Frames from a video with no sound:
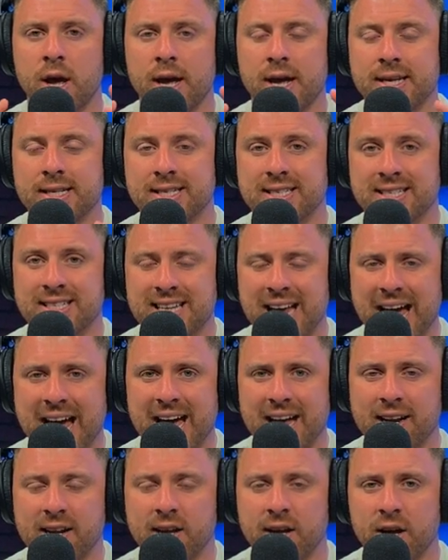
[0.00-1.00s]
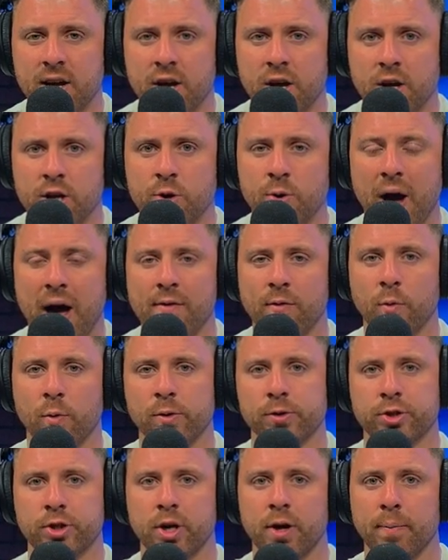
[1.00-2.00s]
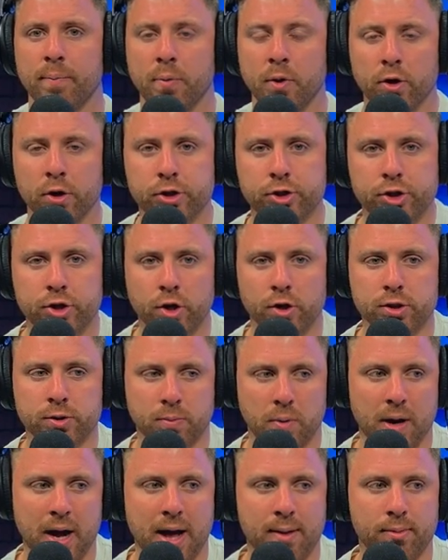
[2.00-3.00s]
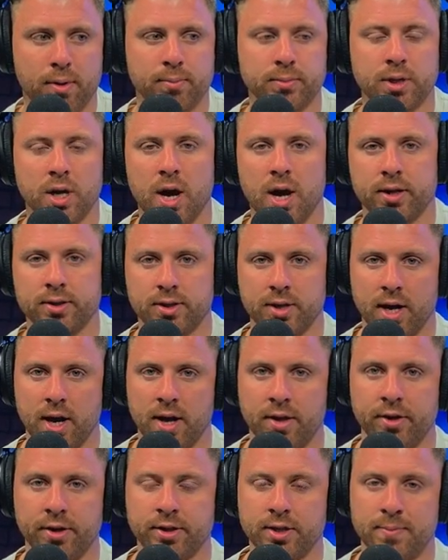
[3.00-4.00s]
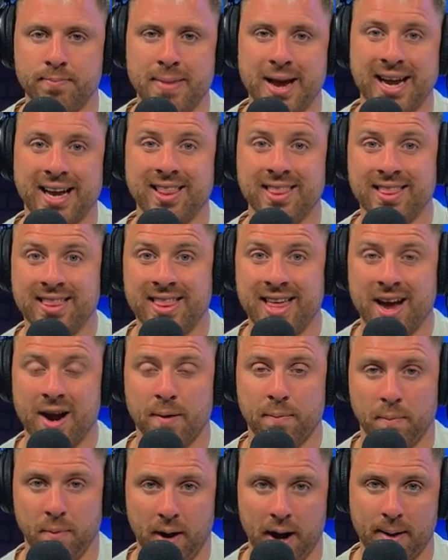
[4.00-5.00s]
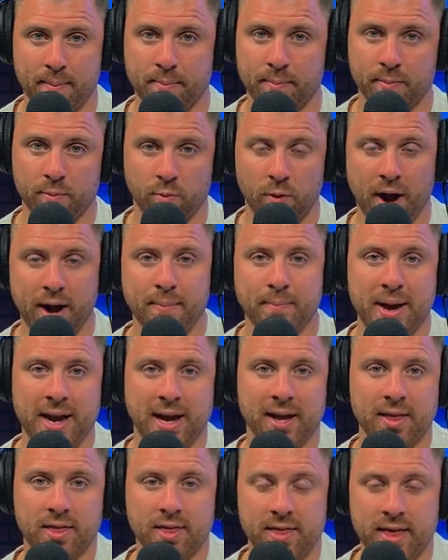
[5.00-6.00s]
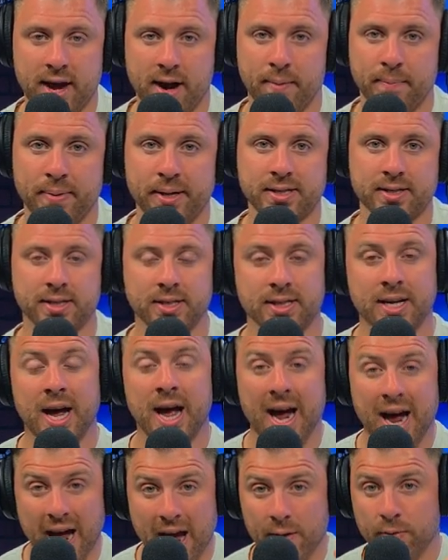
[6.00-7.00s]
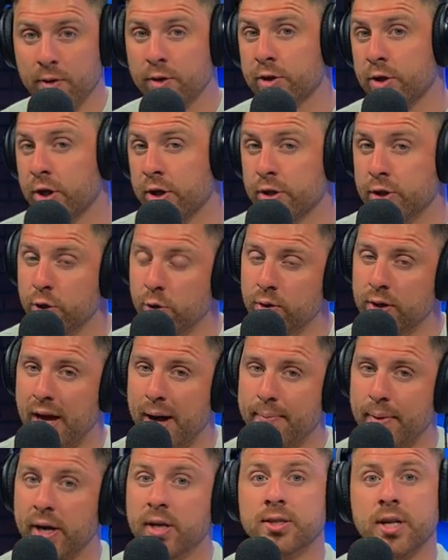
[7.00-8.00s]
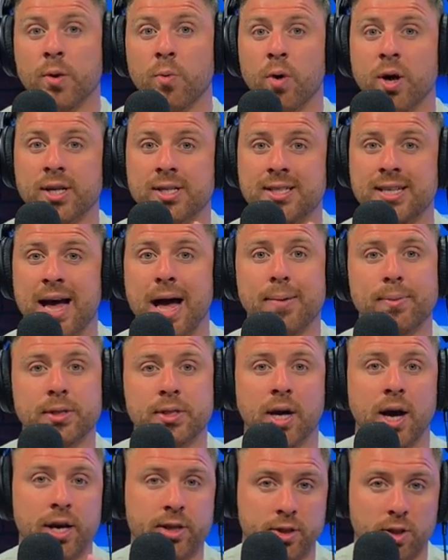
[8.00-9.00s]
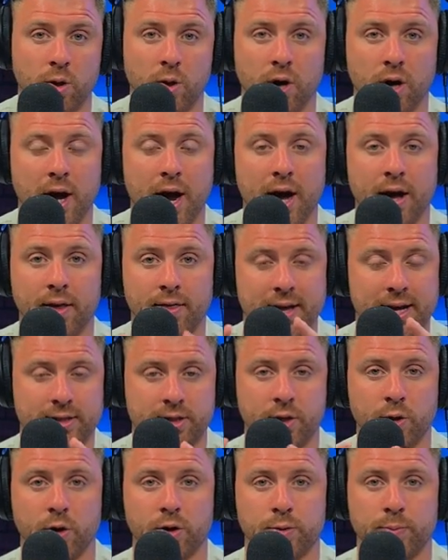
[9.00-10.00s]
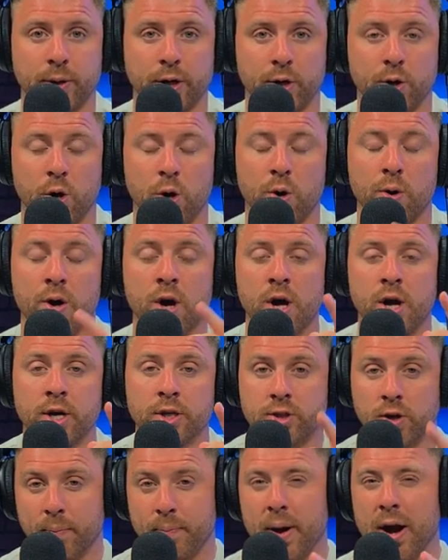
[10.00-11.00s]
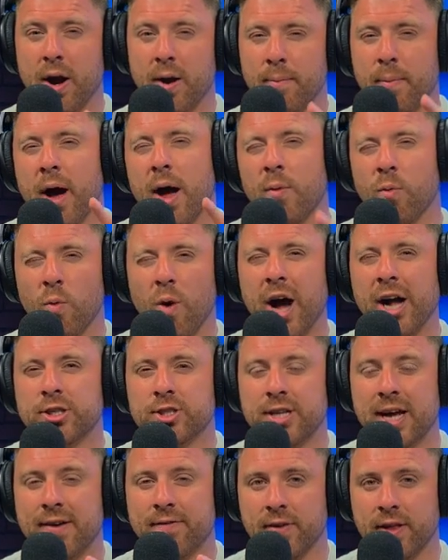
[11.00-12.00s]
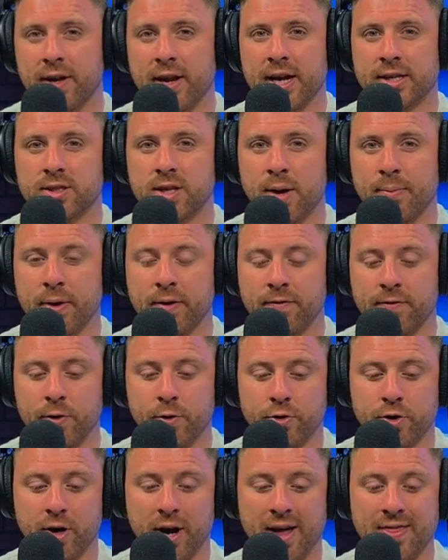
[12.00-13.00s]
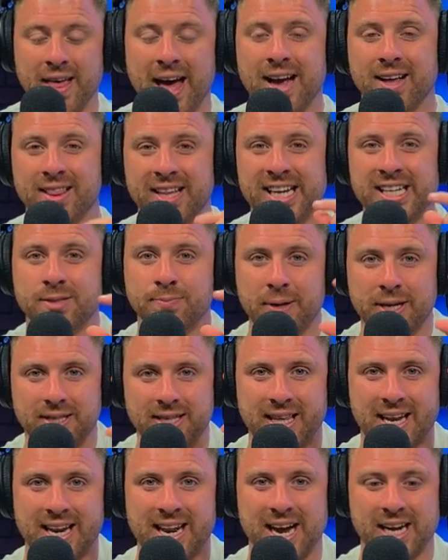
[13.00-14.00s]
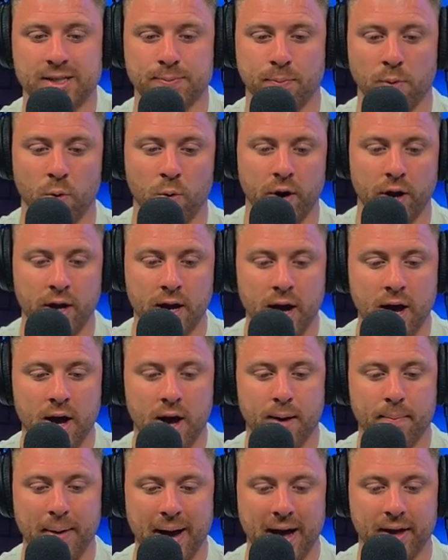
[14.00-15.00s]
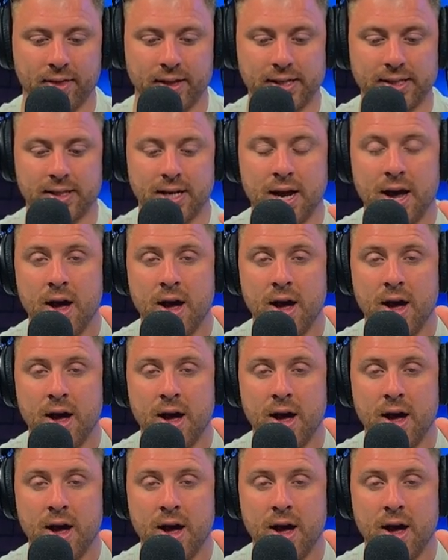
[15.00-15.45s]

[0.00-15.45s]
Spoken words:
Instead, you have it where it's going to push those problems onto others and make it their problem, right? Make it their business. And they're going to do that because they want to sabotage Long Island. That's the ultimate goal. So bear in mind, watch that for the next coming future. And that leads me to the next point about this.